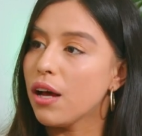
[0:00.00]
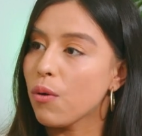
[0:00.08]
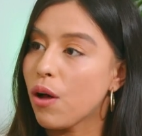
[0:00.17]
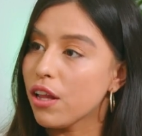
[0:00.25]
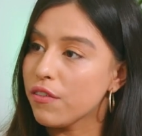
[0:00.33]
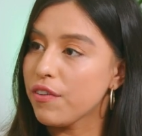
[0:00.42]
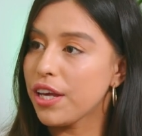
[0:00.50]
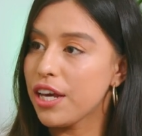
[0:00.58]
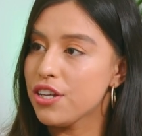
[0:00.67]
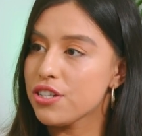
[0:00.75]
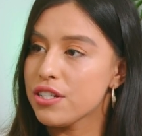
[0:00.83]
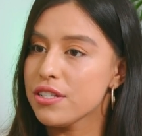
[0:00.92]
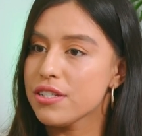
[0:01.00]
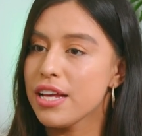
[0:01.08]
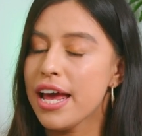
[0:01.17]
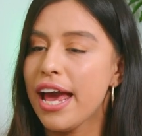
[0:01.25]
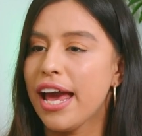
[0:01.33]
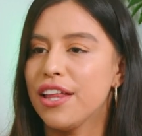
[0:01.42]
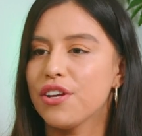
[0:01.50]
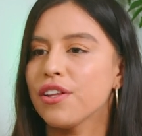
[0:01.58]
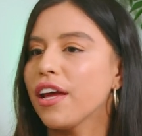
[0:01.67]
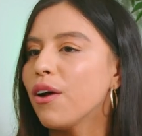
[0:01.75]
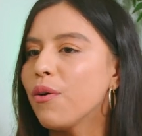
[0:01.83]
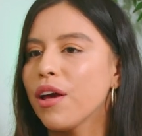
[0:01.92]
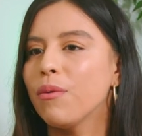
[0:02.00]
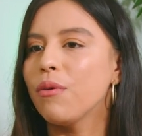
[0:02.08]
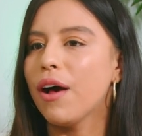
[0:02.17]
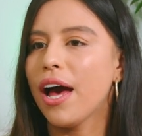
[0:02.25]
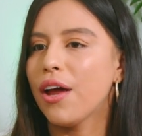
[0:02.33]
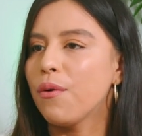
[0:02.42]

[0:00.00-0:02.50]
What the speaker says: qualifications. And you're like, okay, well, how do